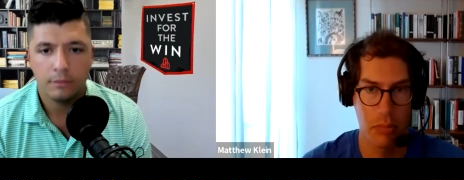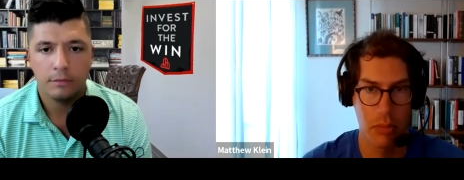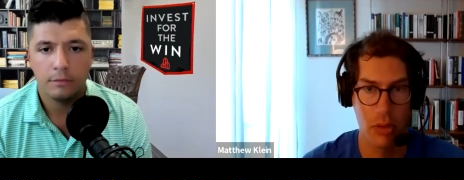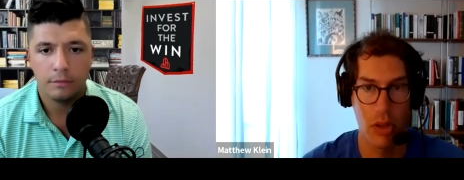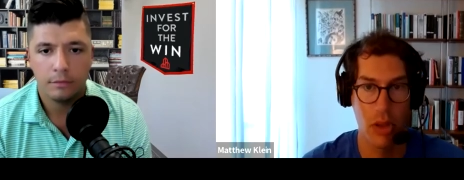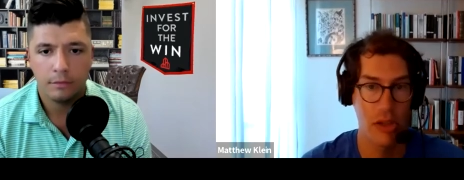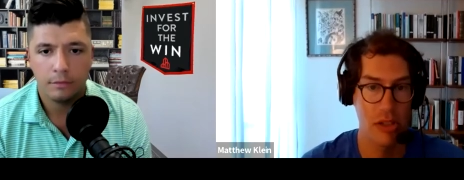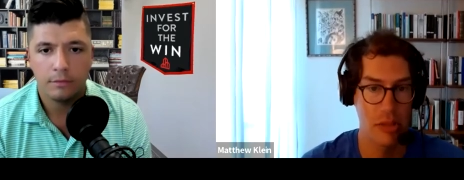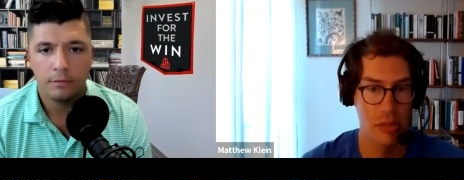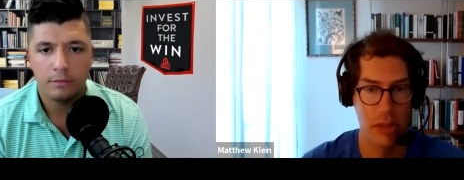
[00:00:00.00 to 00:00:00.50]

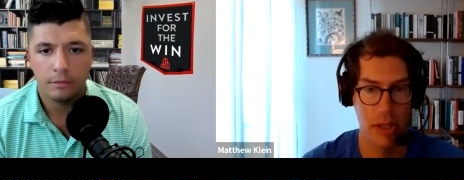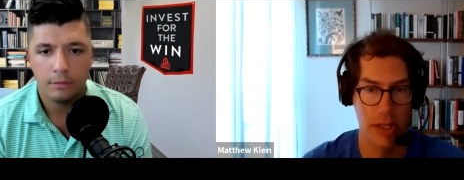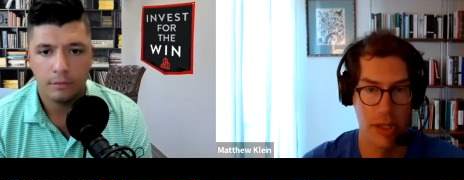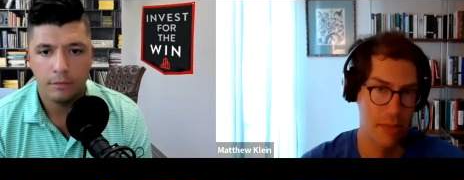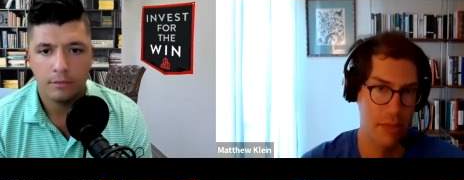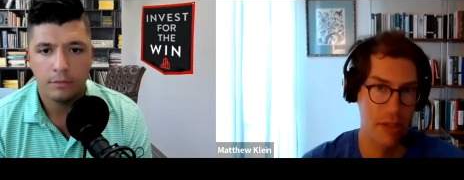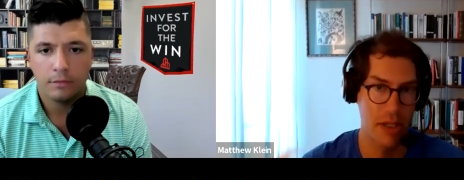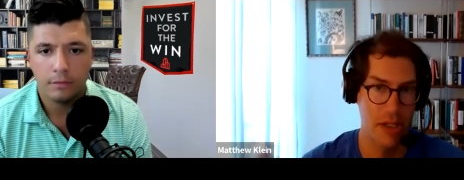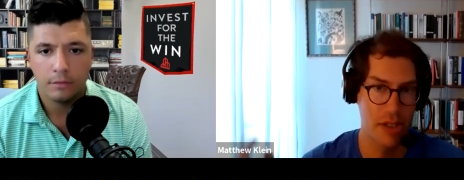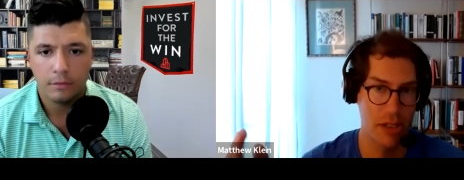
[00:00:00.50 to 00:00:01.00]
Speaker 1: plausible
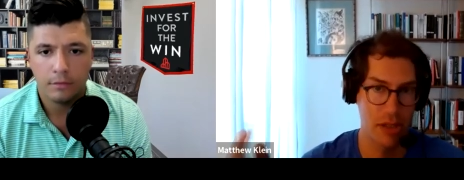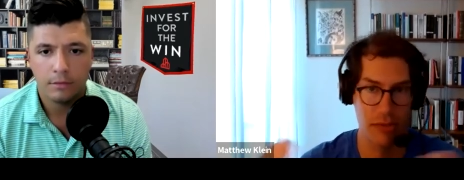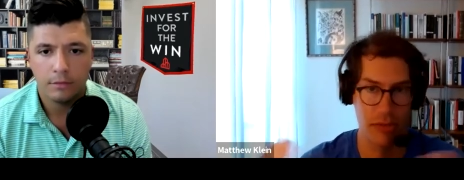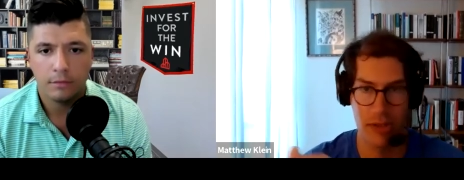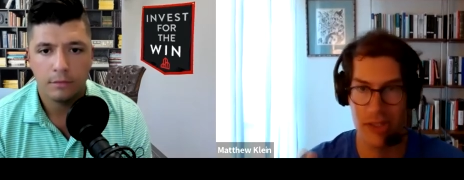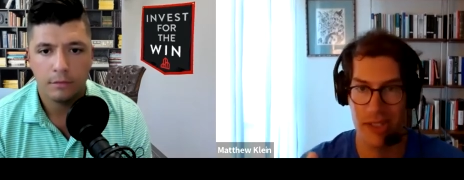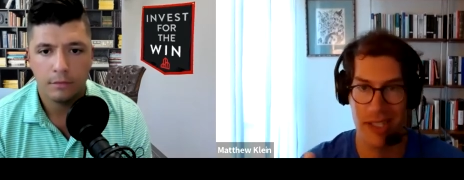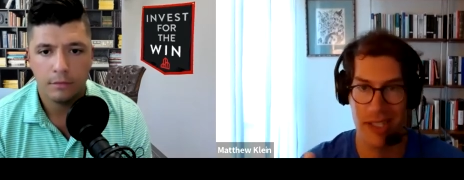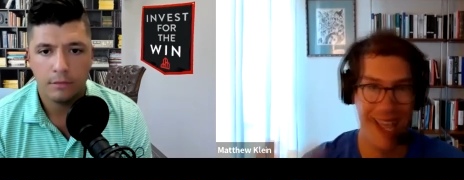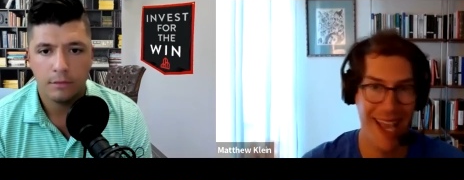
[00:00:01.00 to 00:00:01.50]
explanation for
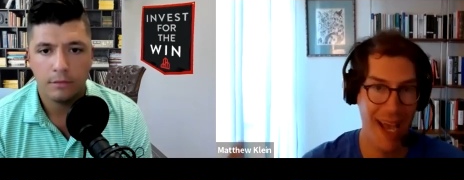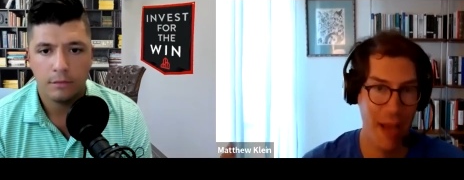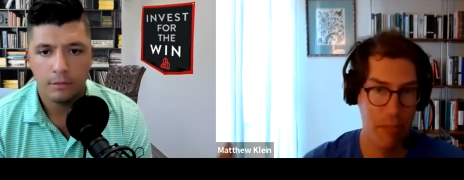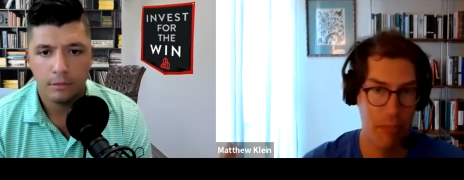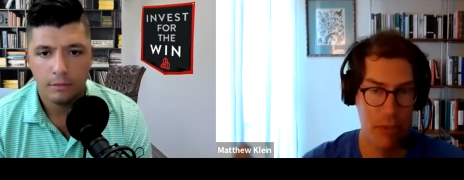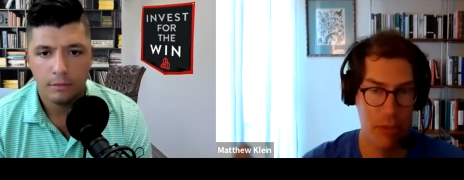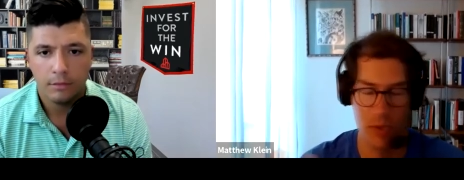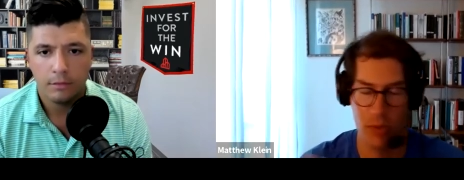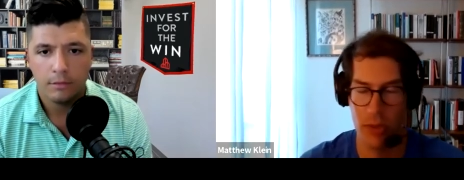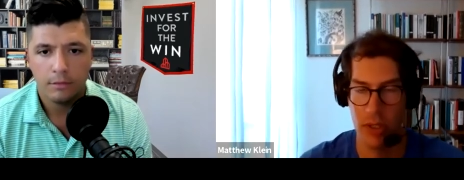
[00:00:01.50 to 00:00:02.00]
this gap
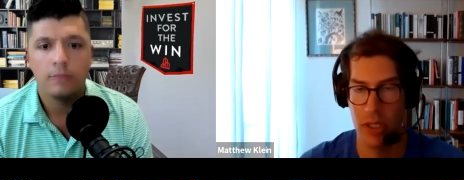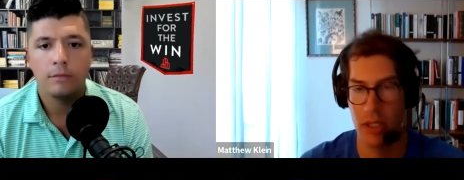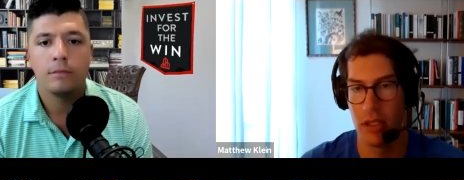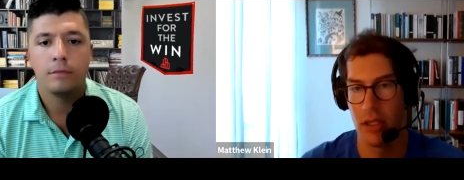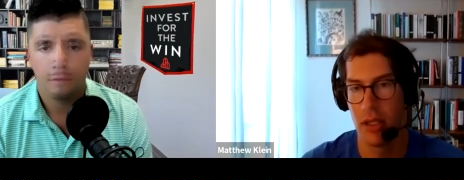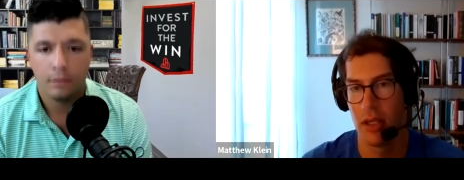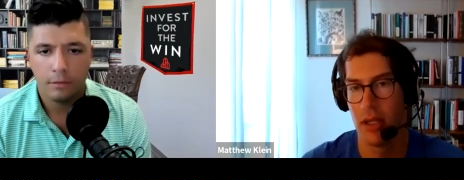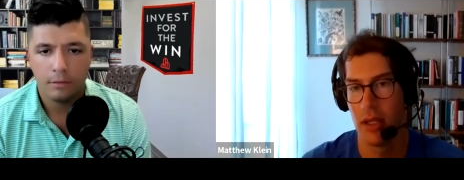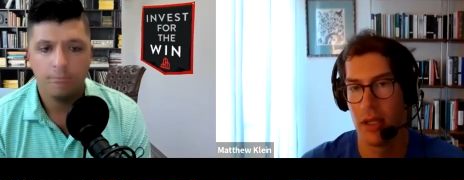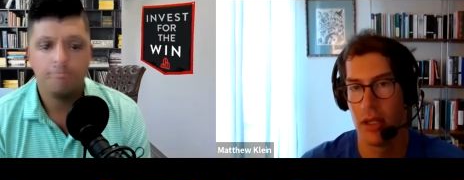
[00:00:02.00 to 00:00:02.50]
between
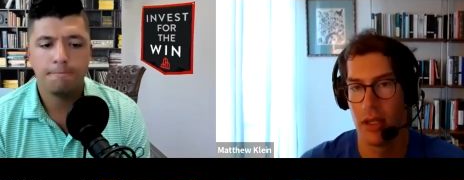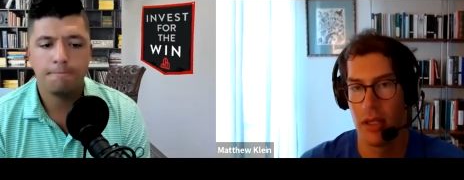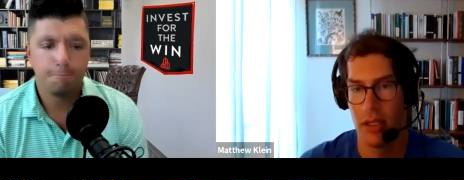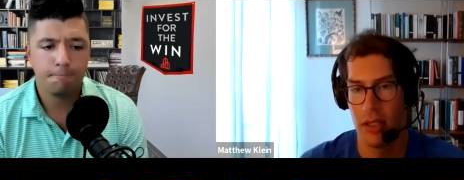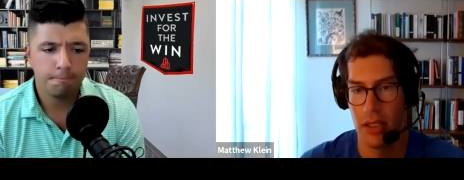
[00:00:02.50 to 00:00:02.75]
mm-hmm.